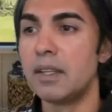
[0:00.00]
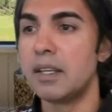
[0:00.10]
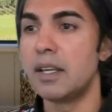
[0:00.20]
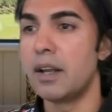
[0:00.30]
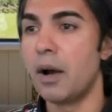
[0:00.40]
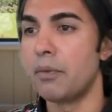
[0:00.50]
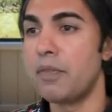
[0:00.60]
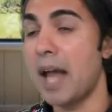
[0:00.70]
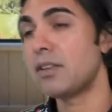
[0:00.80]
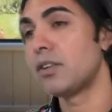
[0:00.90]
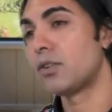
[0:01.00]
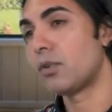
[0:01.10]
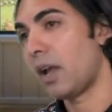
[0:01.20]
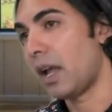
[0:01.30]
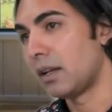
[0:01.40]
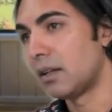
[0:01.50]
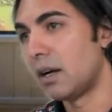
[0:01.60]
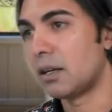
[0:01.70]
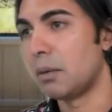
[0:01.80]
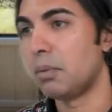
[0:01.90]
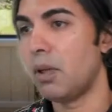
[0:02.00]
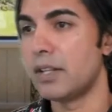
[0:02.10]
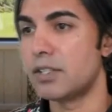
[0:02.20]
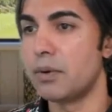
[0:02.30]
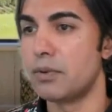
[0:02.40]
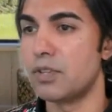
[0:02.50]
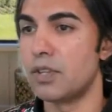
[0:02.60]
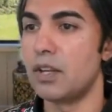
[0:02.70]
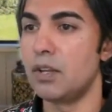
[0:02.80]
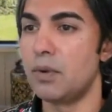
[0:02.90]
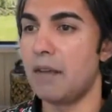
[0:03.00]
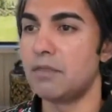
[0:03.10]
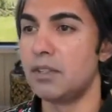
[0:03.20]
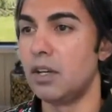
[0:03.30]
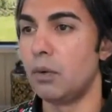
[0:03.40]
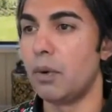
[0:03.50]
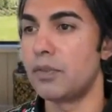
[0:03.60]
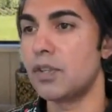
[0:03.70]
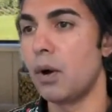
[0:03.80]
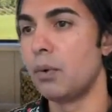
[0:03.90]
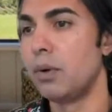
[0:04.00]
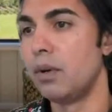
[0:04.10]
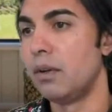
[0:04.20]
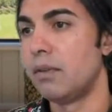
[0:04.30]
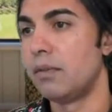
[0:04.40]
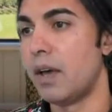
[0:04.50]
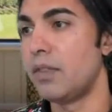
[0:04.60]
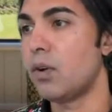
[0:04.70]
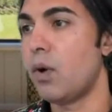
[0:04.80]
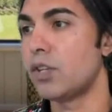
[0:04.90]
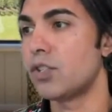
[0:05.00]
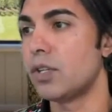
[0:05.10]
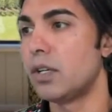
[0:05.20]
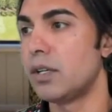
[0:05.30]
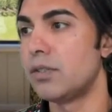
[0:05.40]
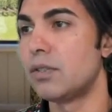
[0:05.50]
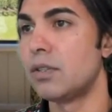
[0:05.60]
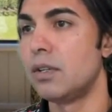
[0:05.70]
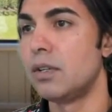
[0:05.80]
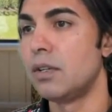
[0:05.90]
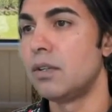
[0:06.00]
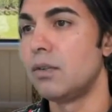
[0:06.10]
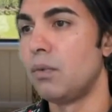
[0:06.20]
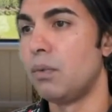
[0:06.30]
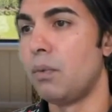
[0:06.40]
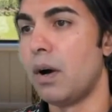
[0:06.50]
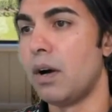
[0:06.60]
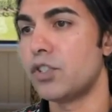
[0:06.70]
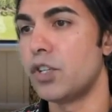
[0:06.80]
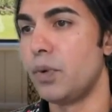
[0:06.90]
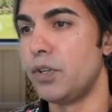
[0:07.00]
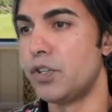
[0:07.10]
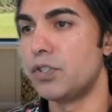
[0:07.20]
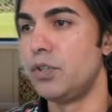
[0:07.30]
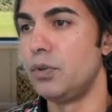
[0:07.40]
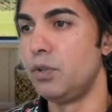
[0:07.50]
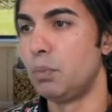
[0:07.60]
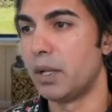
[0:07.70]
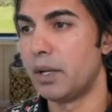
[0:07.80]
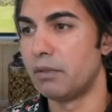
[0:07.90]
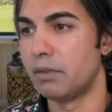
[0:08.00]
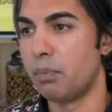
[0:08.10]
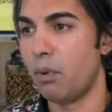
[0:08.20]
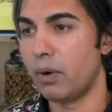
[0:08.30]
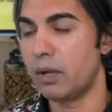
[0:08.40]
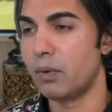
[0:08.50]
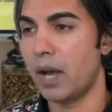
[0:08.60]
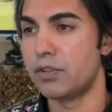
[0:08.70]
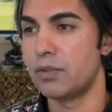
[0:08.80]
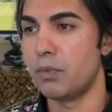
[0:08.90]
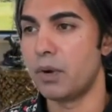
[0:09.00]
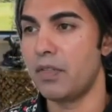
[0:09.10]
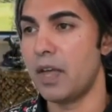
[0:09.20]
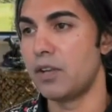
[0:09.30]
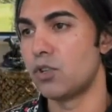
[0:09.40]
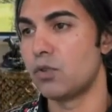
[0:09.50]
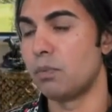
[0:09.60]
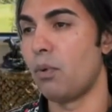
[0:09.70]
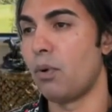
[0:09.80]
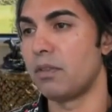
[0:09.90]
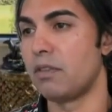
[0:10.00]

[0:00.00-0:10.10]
that could create a compliance notice that then you'd have to deal with. So then the question is, well, should we just do duplicative reporting? Would I then just report the